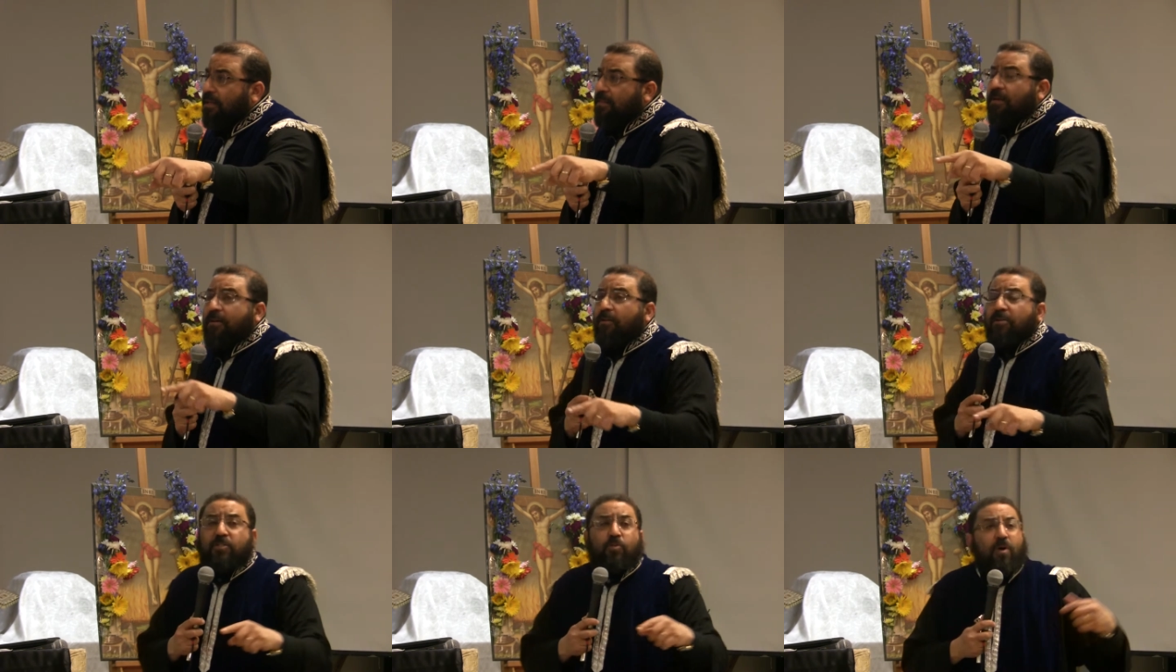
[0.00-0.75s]
The
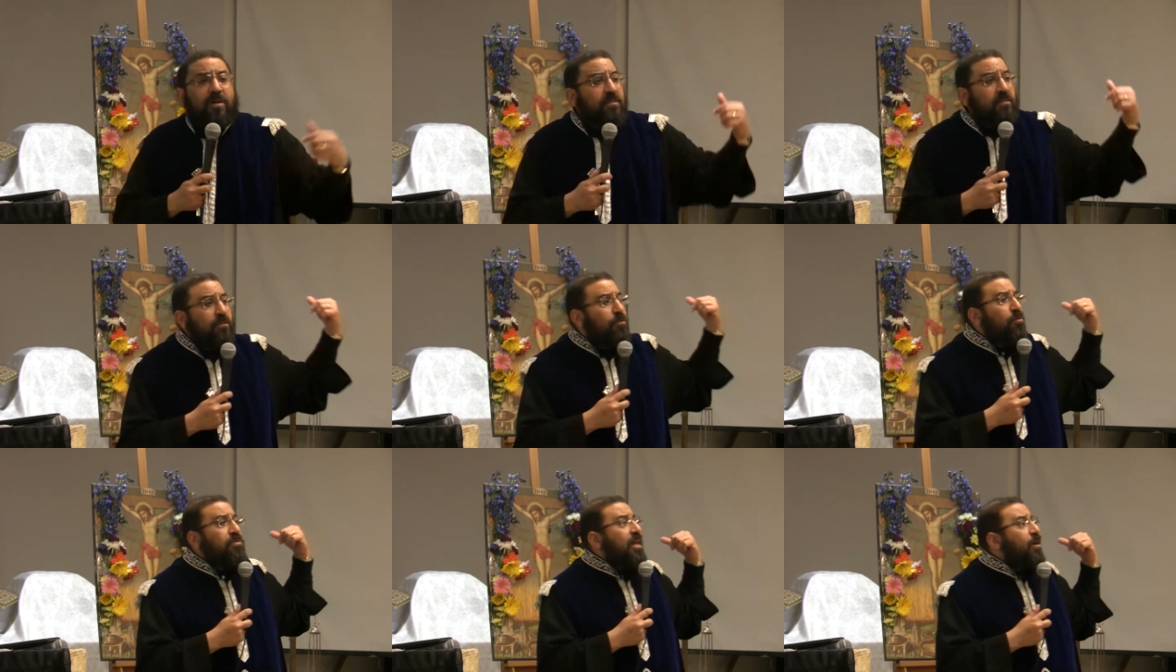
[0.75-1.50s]
cross wasn't
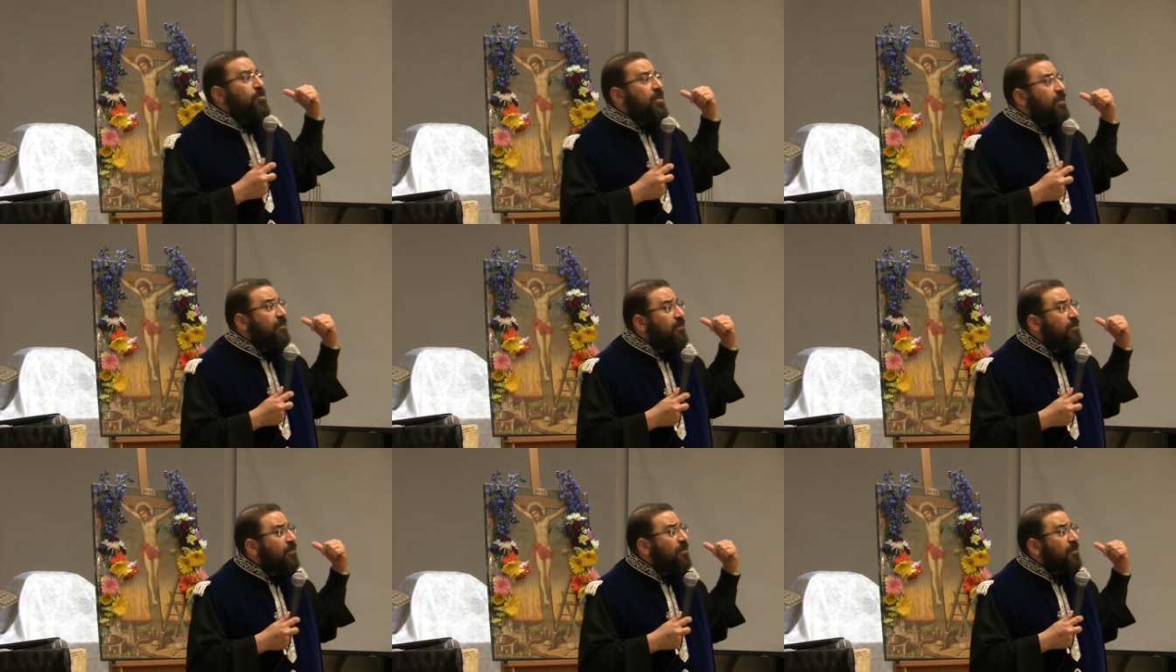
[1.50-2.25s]

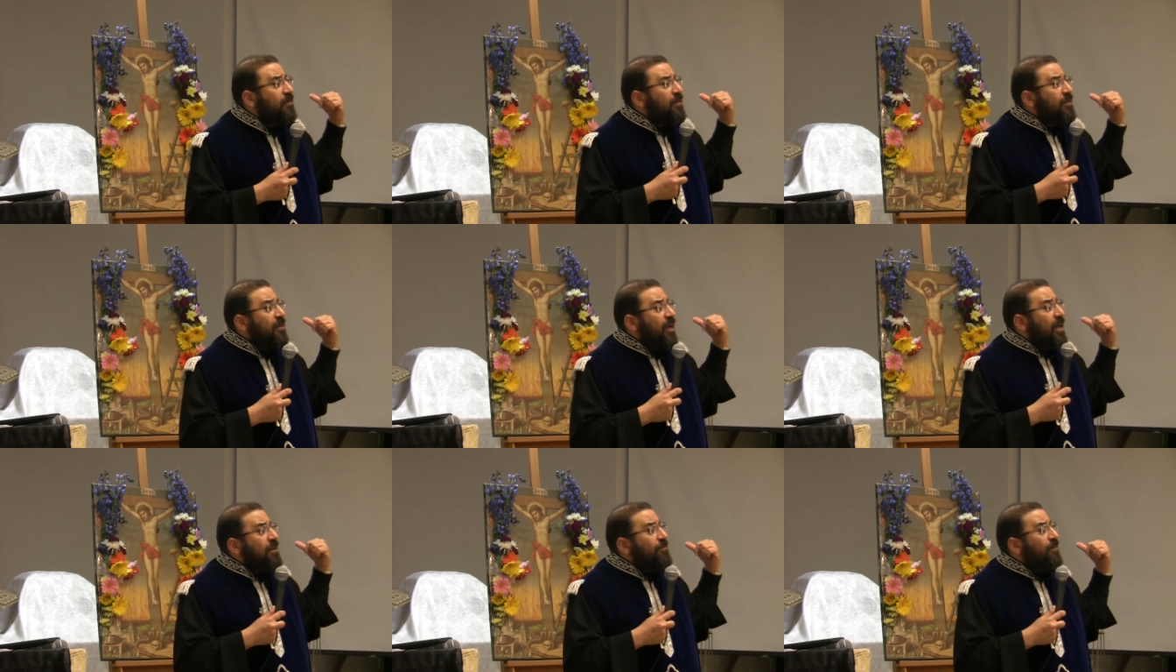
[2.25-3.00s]

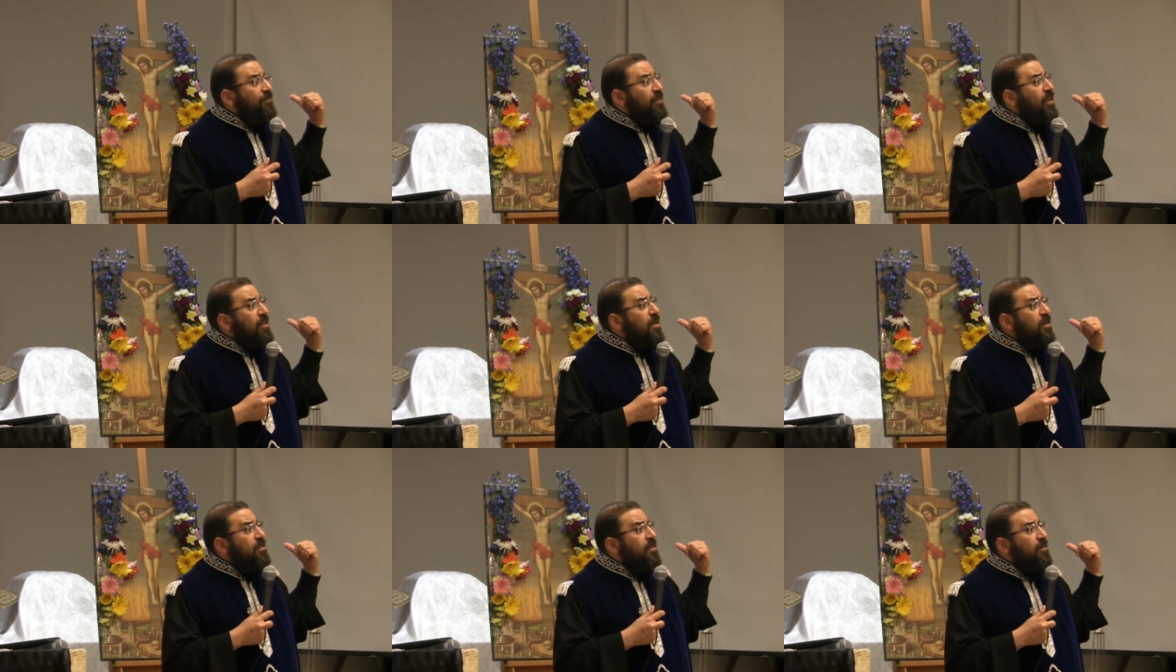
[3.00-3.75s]
2015
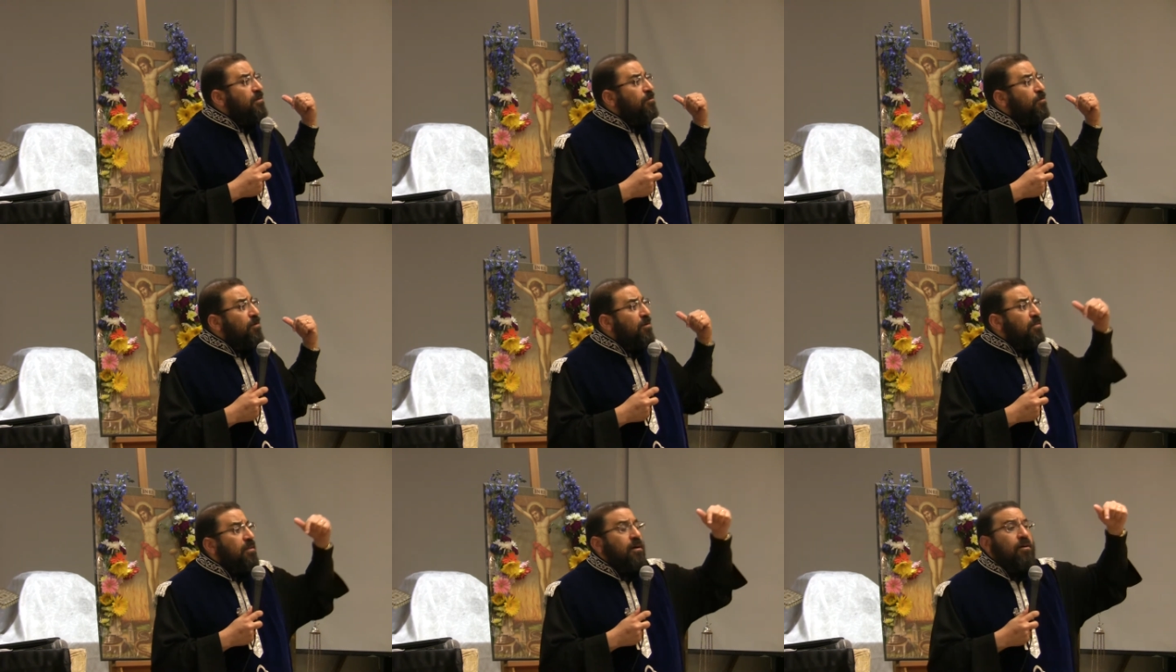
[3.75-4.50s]
years ago.
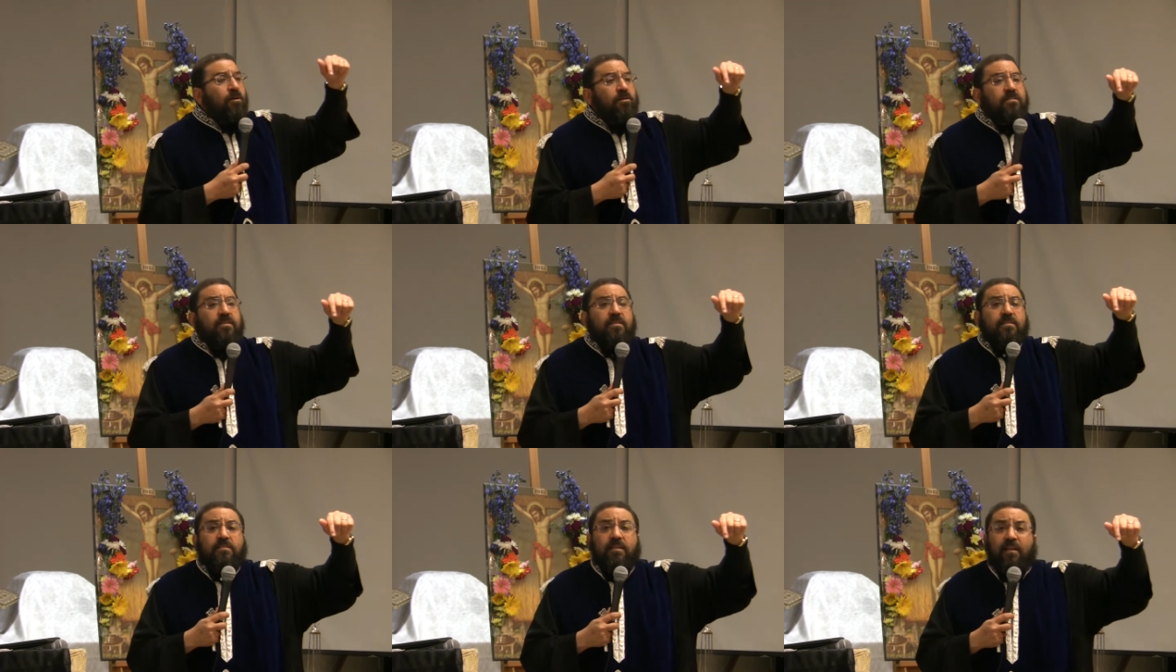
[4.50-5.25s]
The cross is
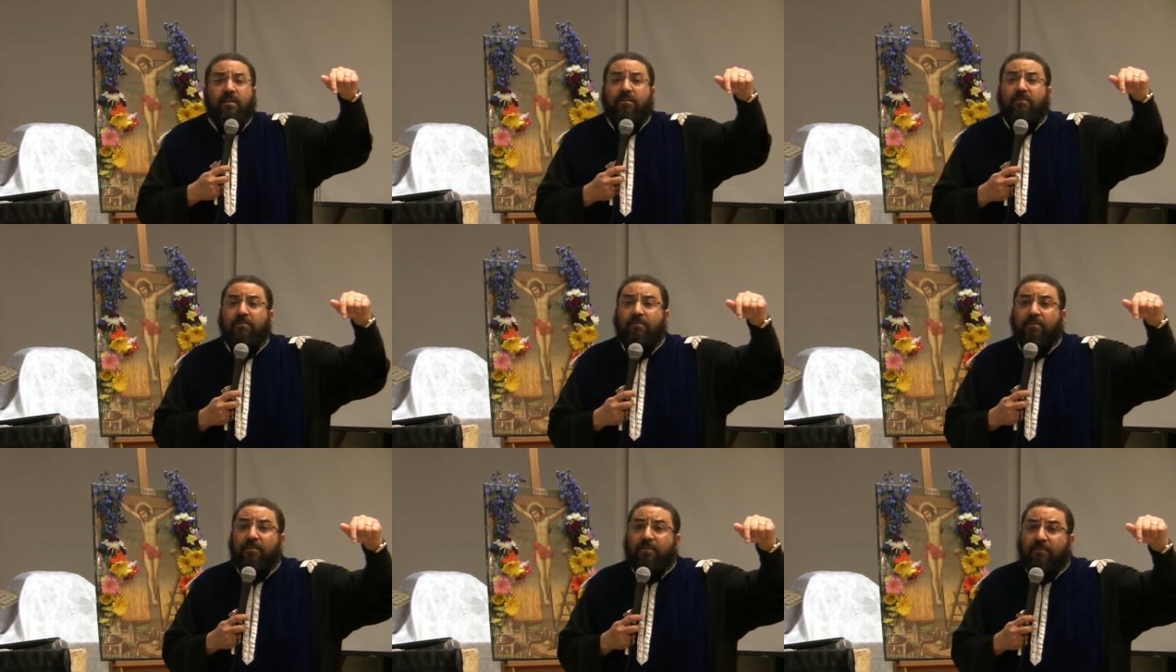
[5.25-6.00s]
still
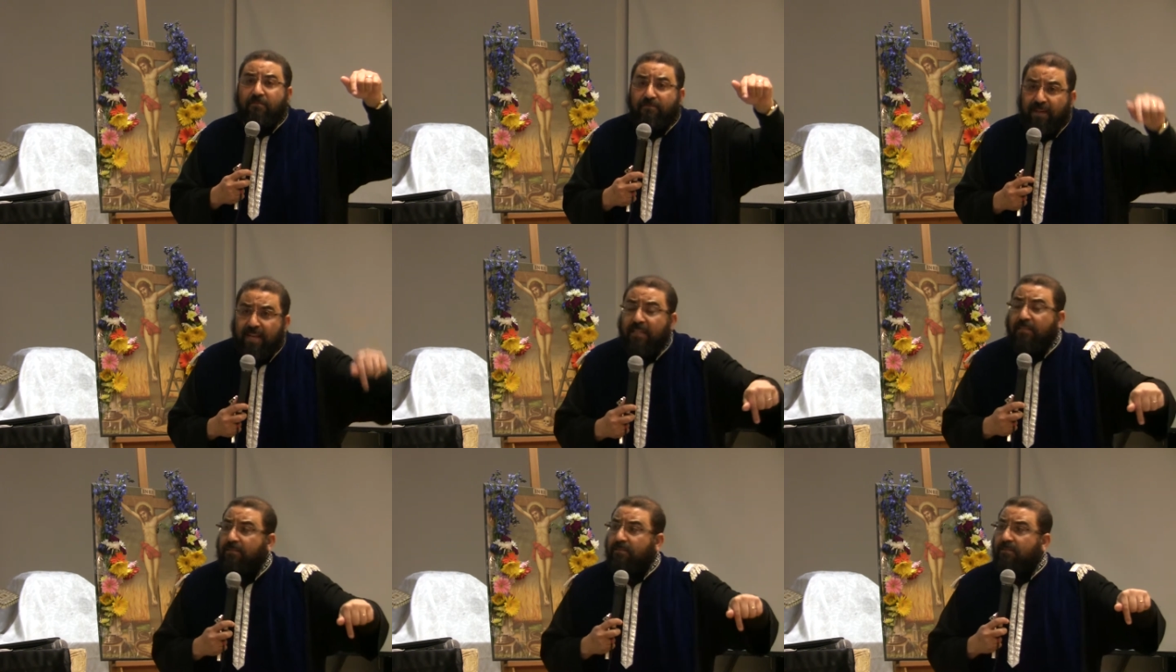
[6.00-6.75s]

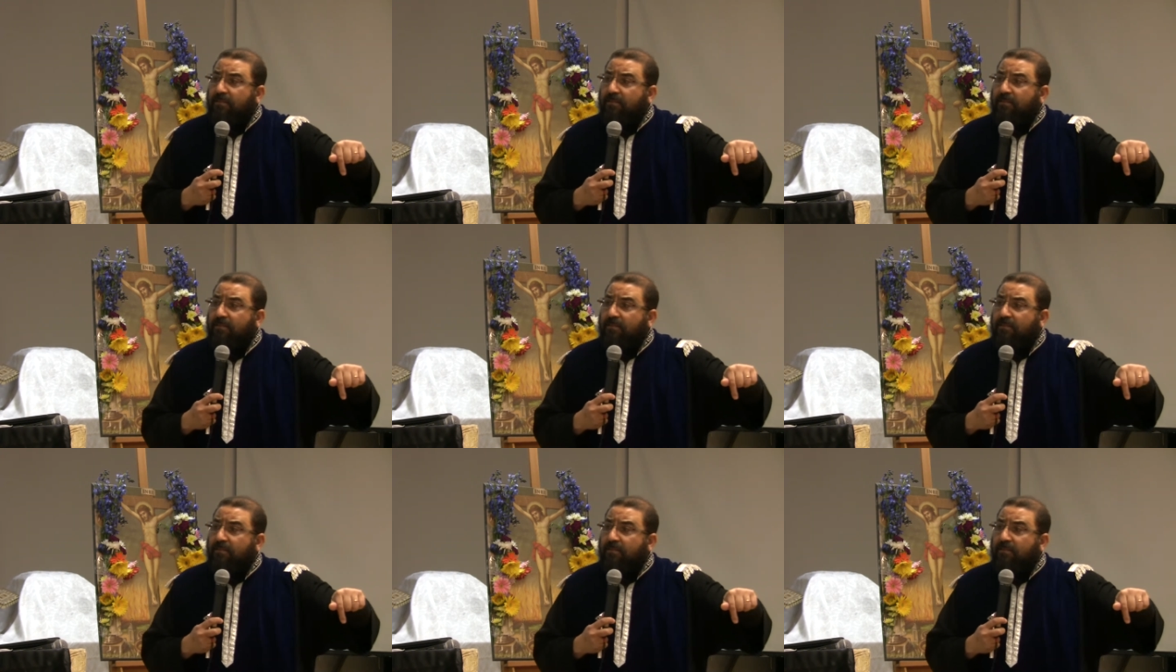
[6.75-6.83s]
valid.